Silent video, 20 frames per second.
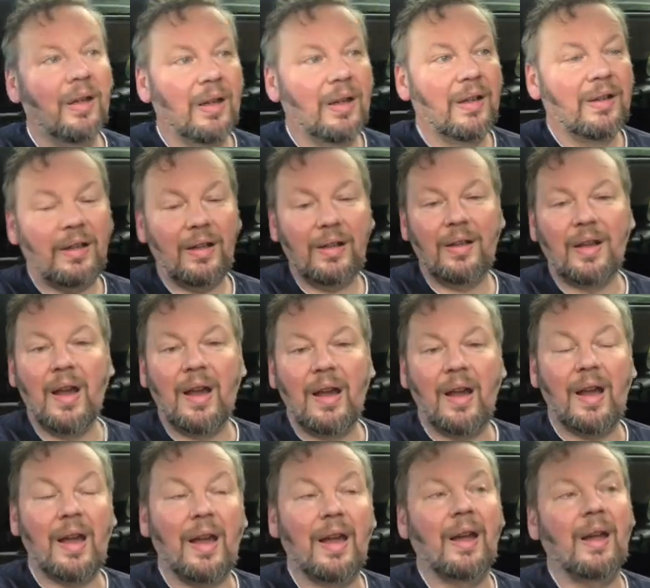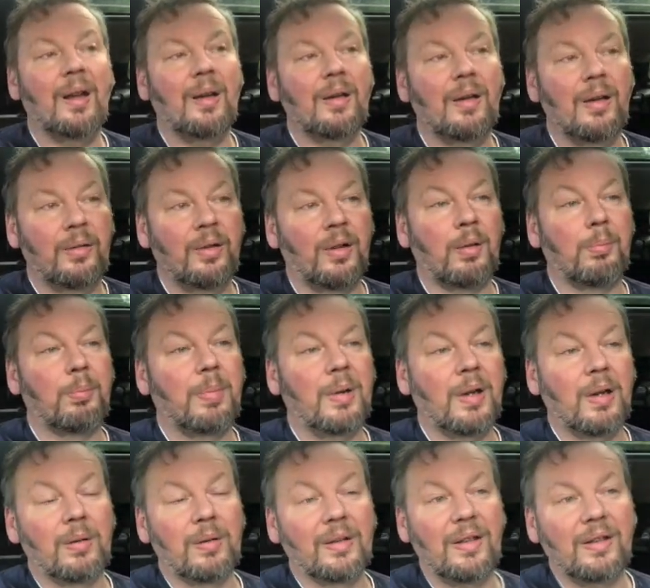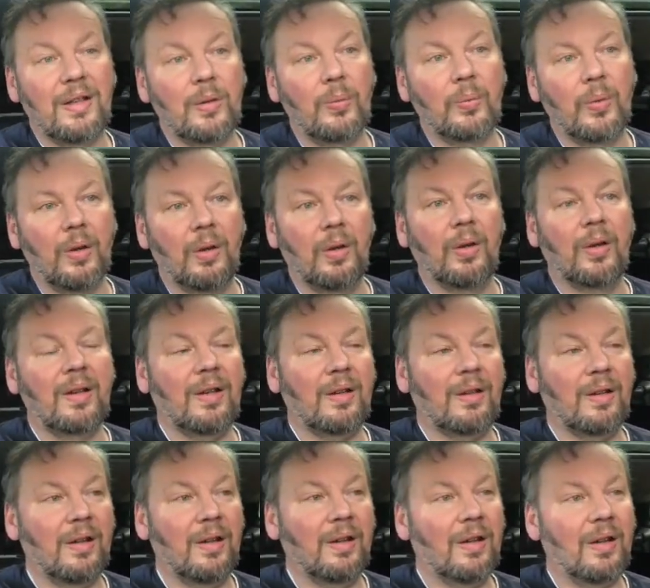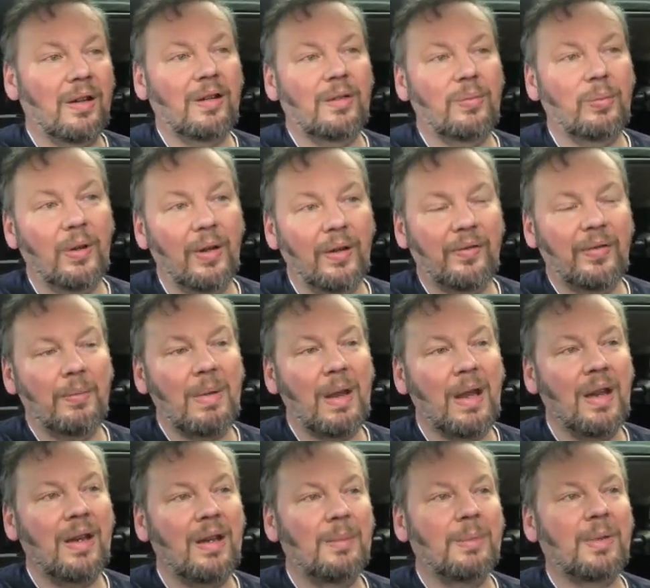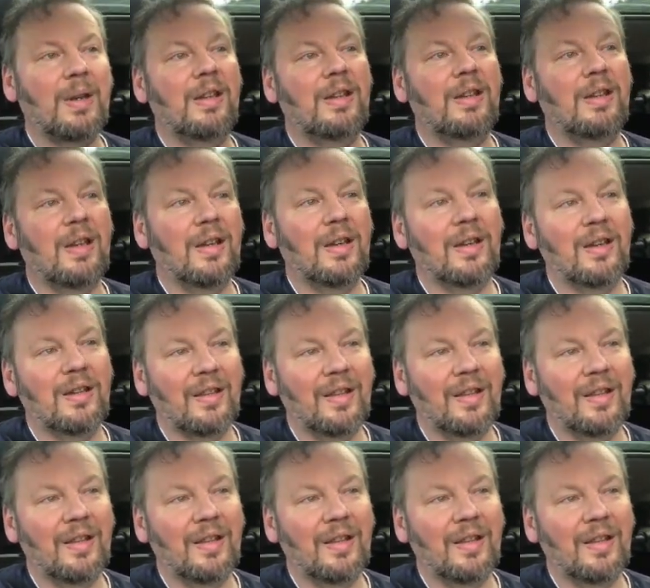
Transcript: Did that, and lo and behold, it did work, and it's worked for many, many years.